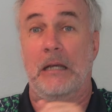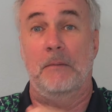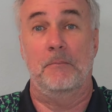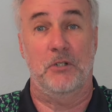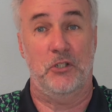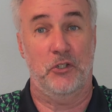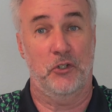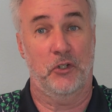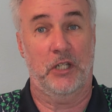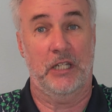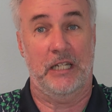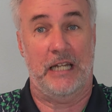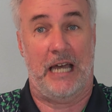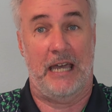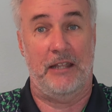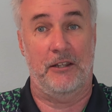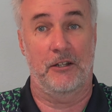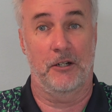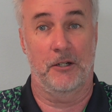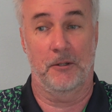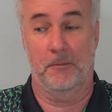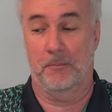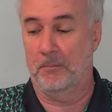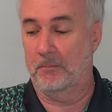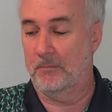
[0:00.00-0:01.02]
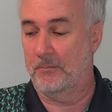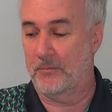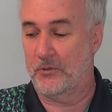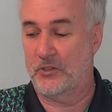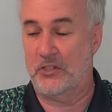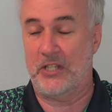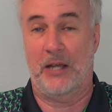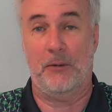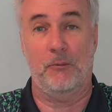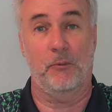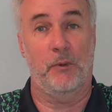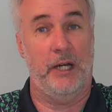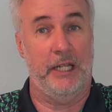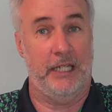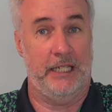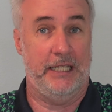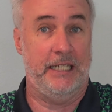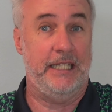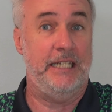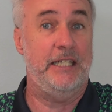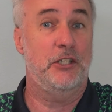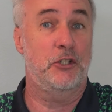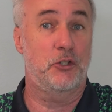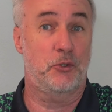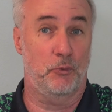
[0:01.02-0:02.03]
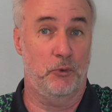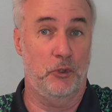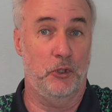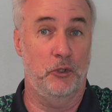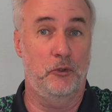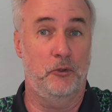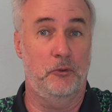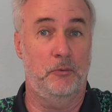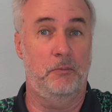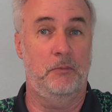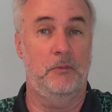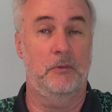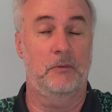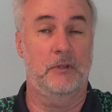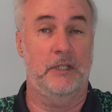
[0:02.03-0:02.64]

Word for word: But you can either set one in each room,